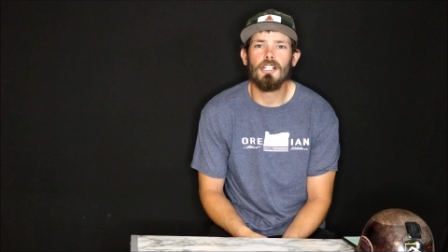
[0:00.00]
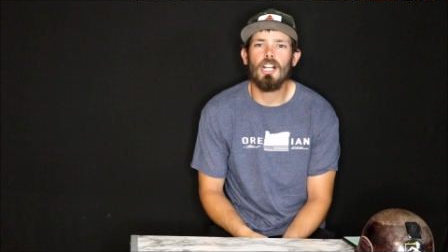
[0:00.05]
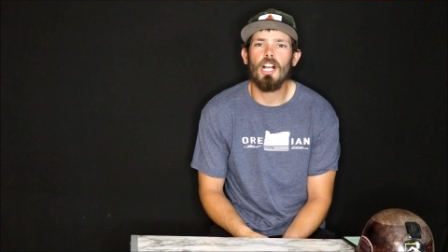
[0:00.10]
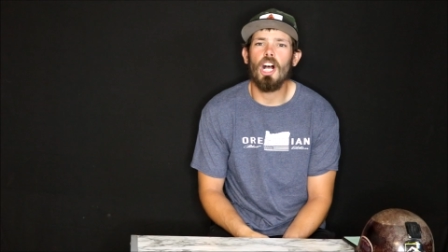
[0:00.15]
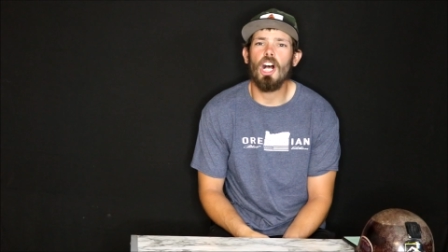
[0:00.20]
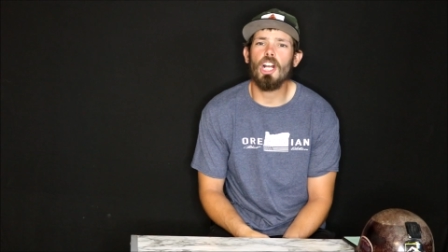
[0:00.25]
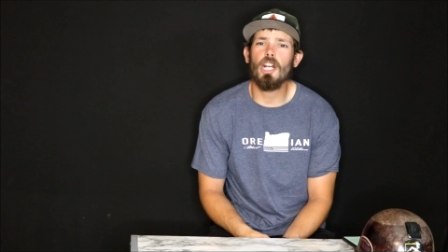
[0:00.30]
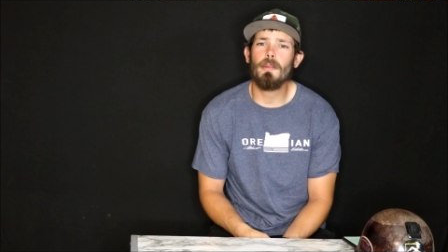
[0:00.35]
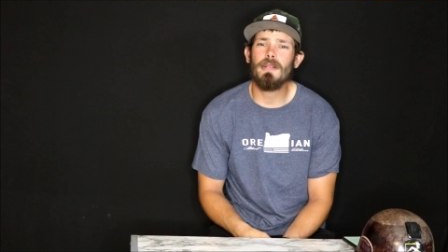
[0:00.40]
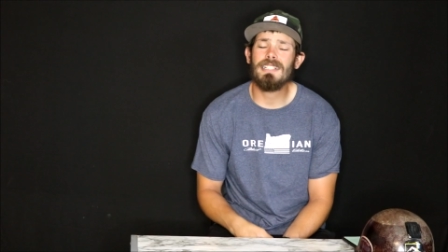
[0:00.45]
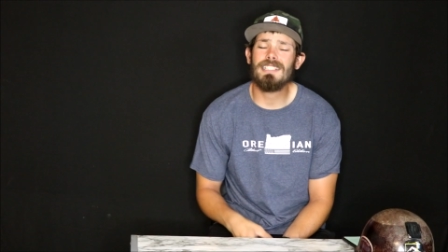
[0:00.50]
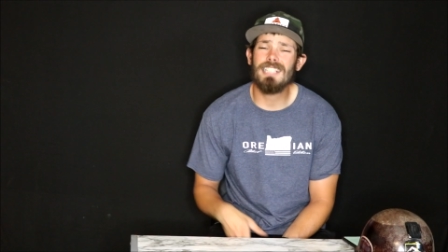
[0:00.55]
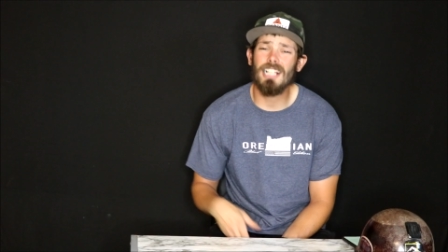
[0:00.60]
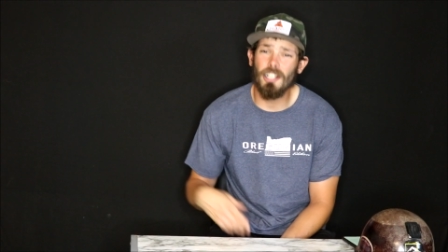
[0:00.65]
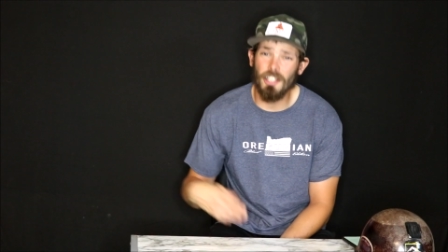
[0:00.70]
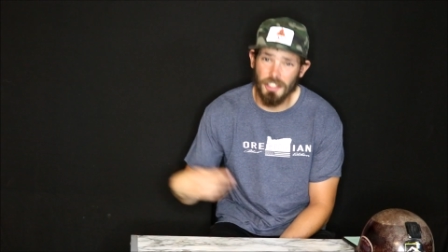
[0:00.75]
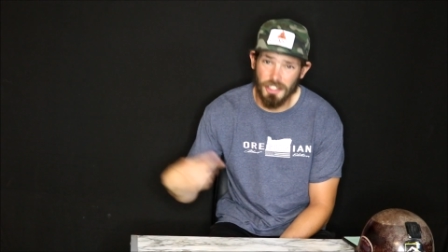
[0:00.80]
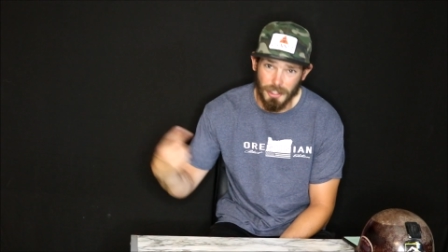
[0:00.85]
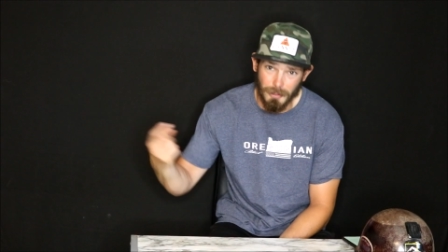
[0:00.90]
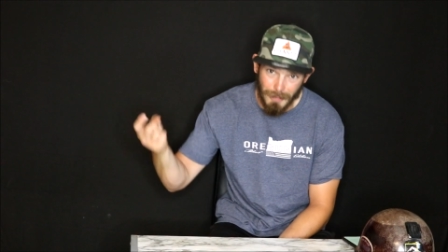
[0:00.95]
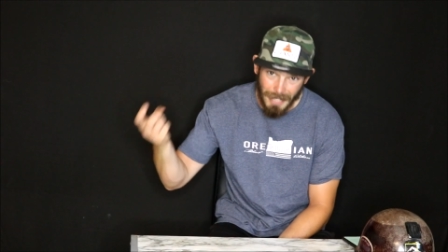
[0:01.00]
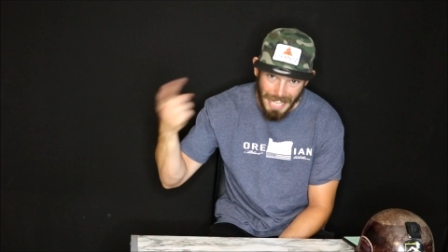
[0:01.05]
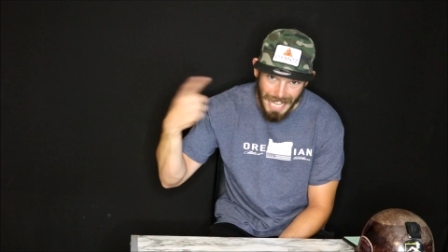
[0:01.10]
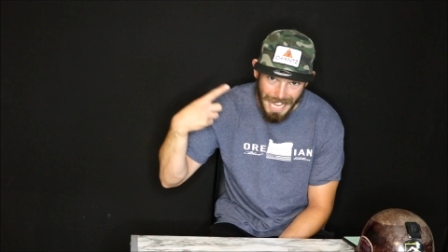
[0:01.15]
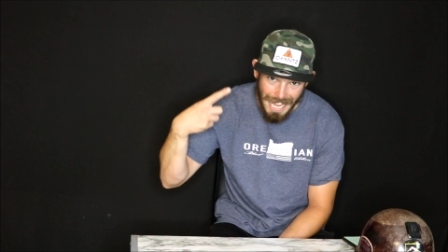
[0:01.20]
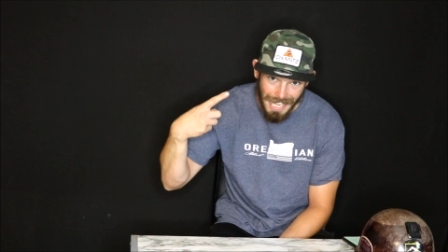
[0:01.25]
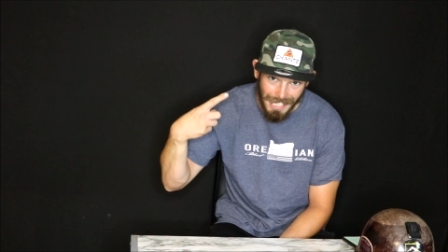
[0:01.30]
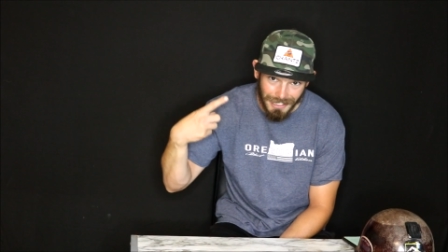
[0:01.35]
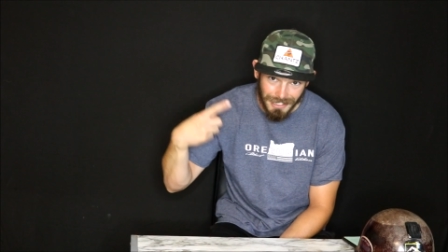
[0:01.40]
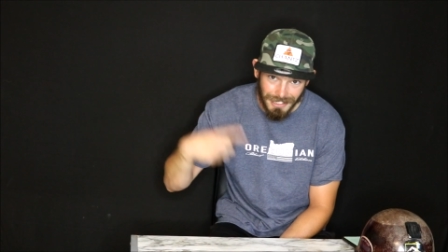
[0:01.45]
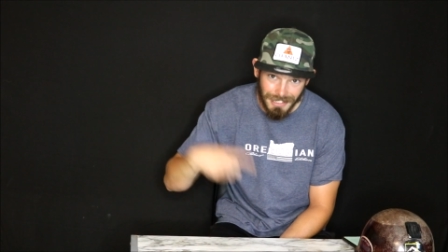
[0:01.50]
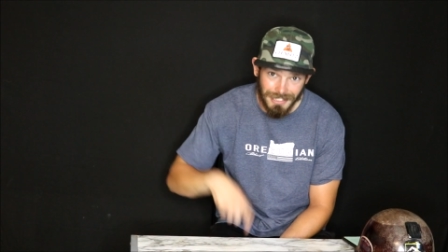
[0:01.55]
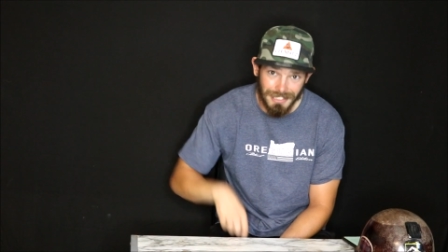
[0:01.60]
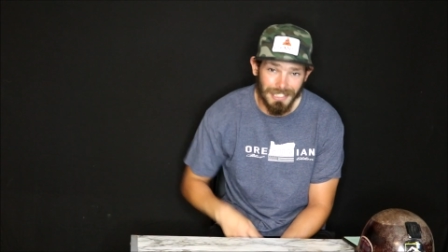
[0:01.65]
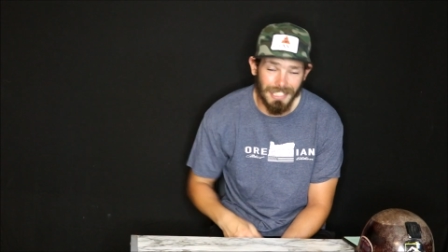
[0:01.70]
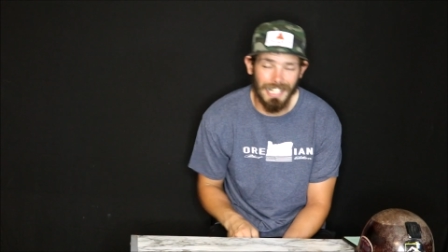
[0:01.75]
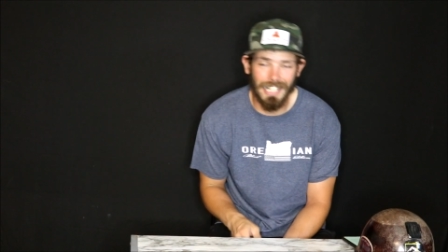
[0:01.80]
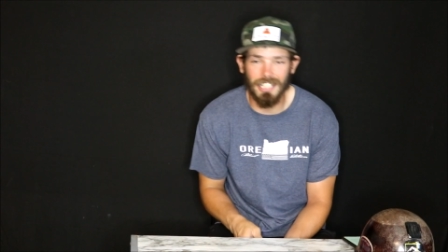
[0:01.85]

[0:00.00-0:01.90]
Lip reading: I'm going to be selling some hats